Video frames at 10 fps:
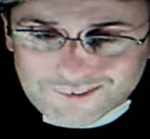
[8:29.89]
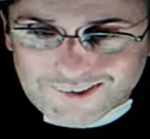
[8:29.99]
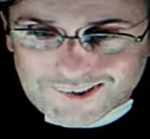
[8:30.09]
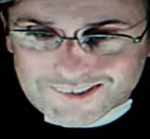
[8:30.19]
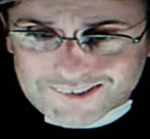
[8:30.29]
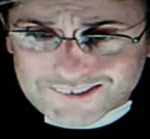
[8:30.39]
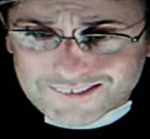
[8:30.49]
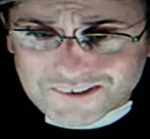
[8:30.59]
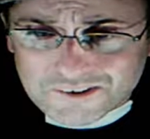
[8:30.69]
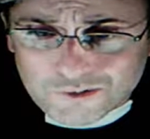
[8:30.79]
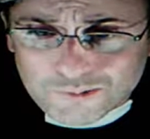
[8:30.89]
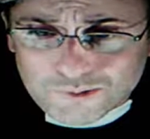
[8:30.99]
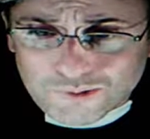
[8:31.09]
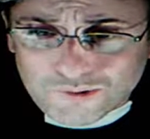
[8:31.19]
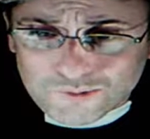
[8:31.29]
And I hope
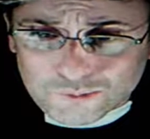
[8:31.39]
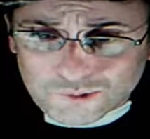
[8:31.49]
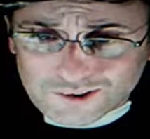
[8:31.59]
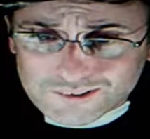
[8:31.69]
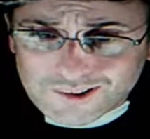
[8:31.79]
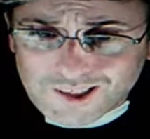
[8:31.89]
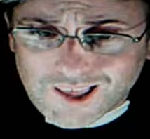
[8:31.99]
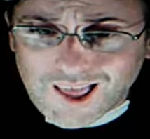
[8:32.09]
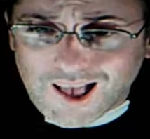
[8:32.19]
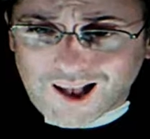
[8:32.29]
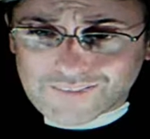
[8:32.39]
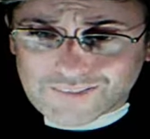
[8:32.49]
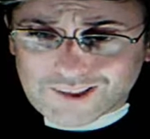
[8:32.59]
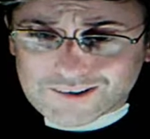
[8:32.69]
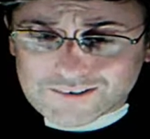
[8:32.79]
you are as well, and
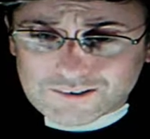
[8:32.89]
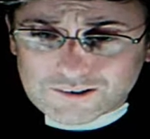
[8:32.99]
that